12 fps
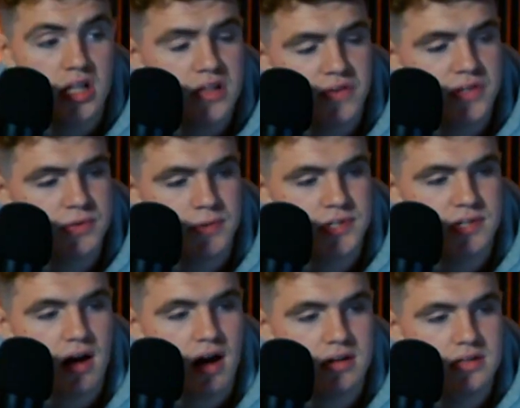"All of us were
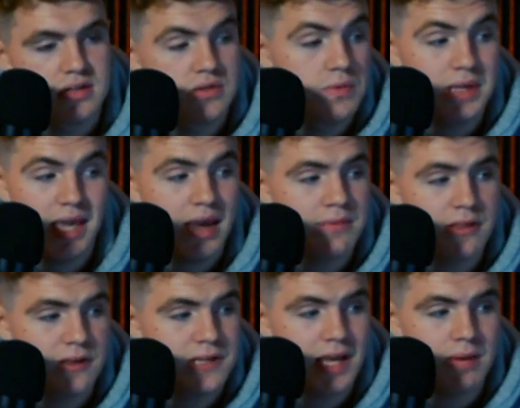shocked. We came to
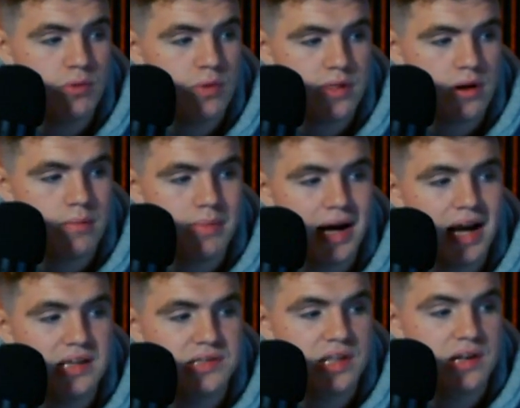the table with our
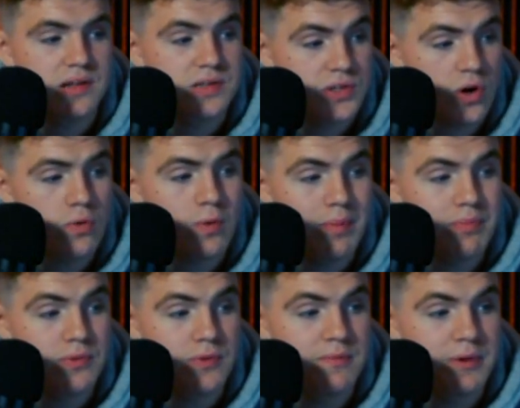bias that an assault
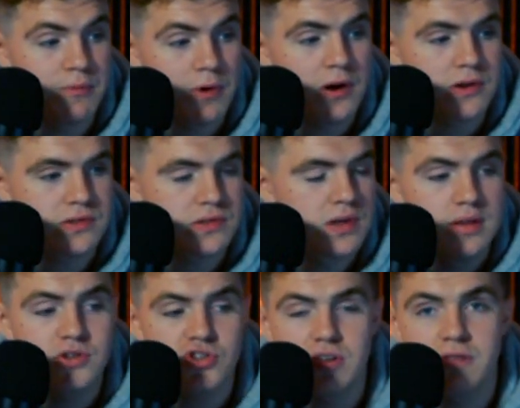weapon would be worse.
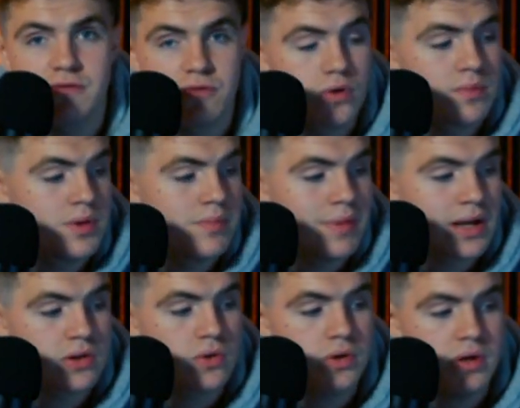This should inform the
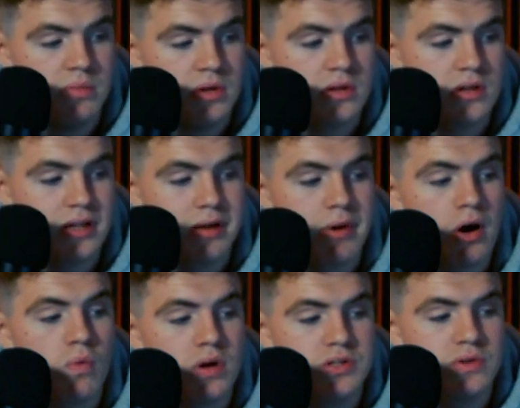medical community
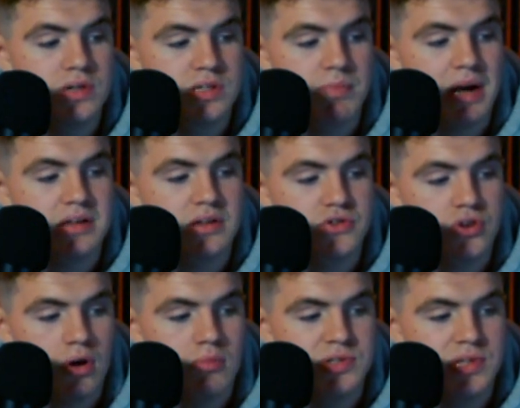about what to expect at
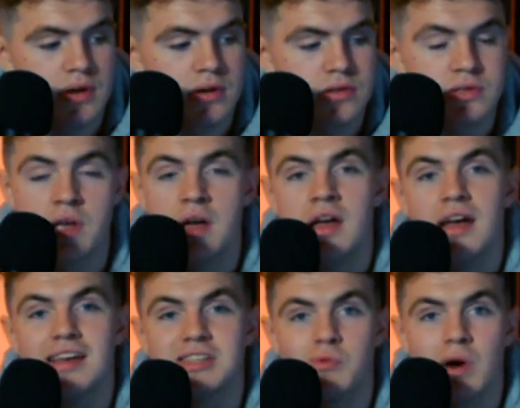trauma centers,
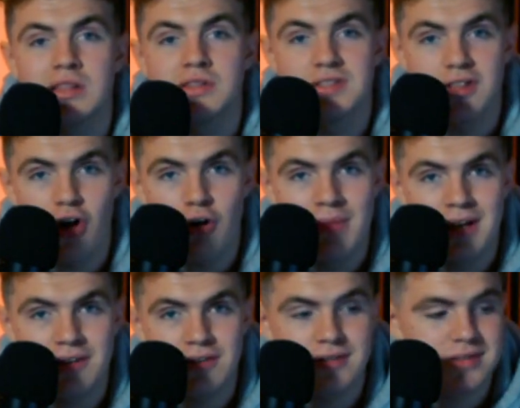as well as
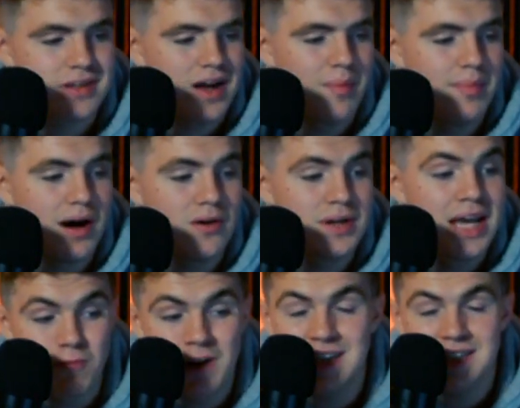lawmakers about
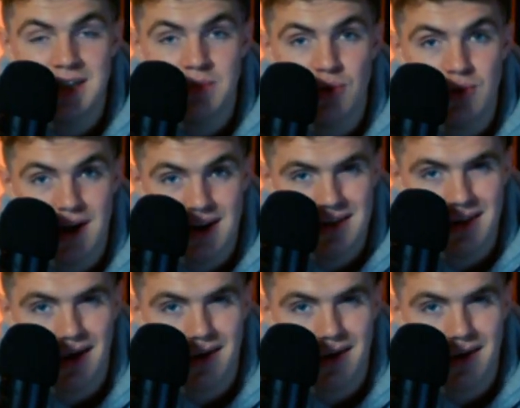reasonable gun